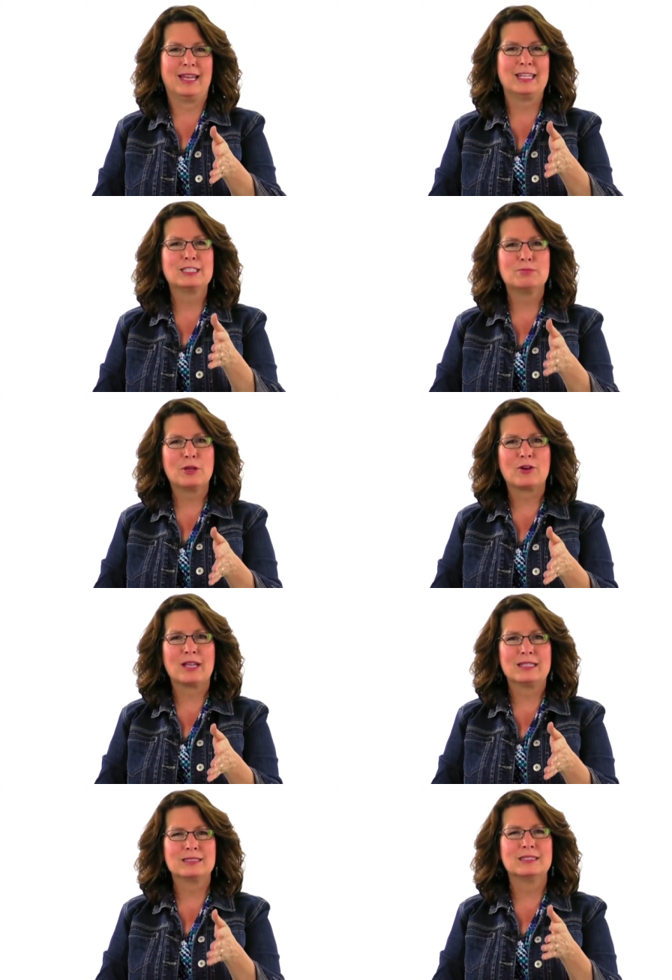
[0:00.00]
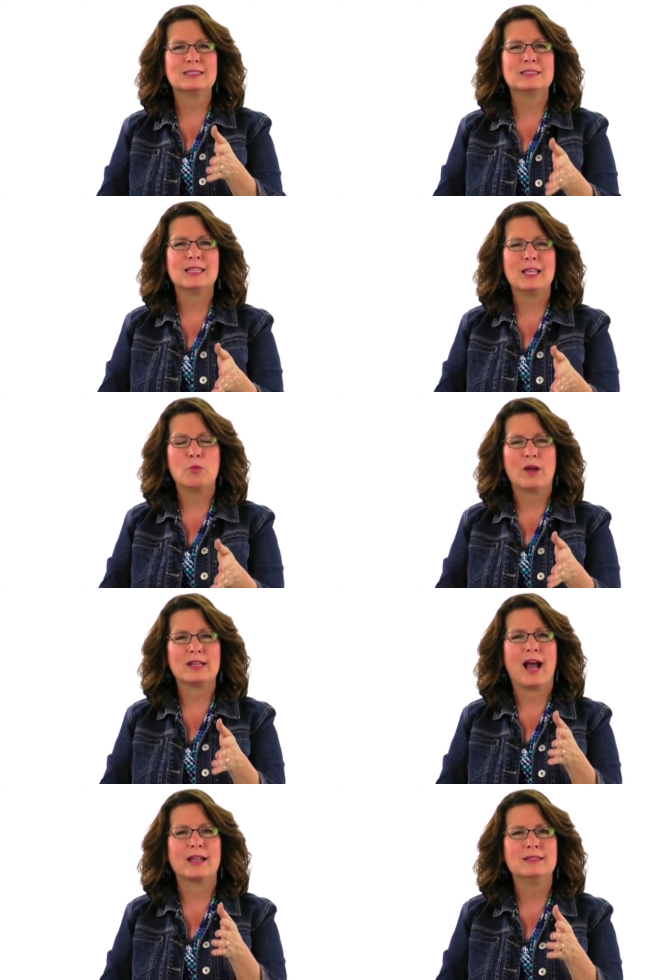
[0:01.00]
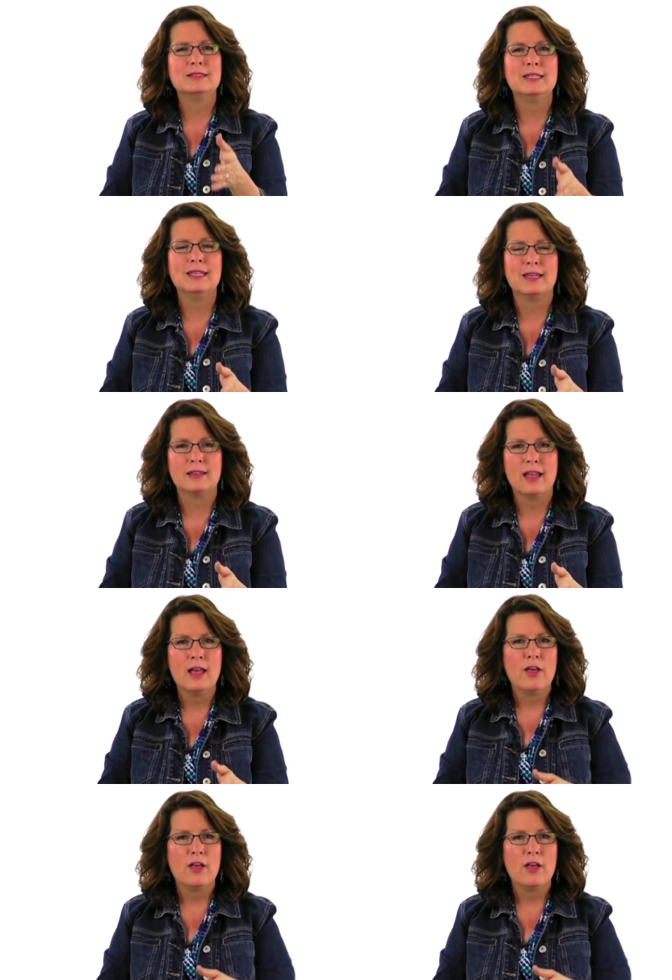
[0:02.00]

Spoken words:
and experience and see what God did